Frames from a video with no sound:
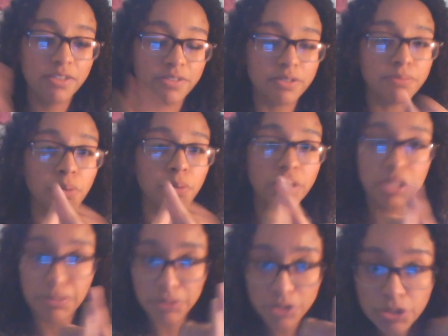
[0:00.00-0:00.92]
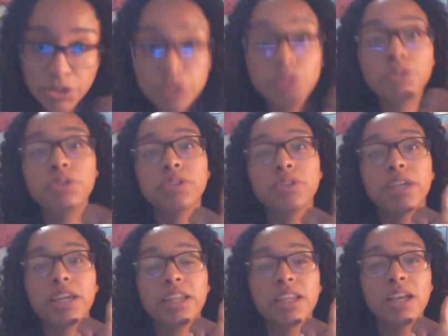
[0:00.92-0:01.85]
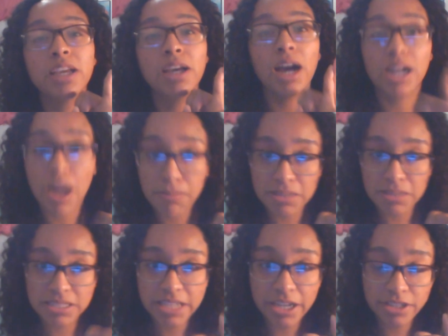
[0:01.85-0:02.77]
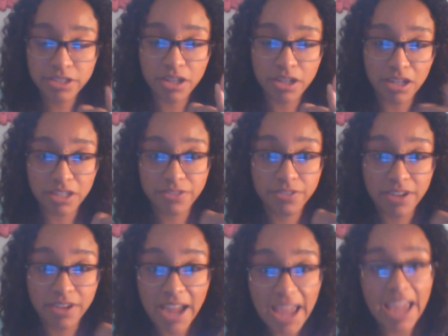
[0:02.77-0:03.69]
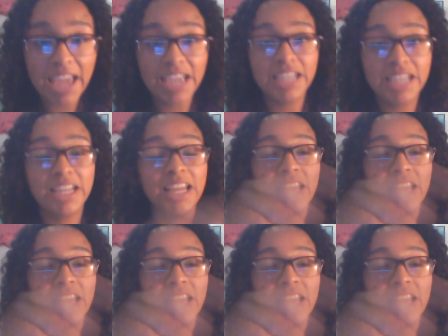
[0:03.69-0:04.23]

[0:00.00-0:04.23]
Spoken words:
For point number 2, you get a complex character arc for Aang.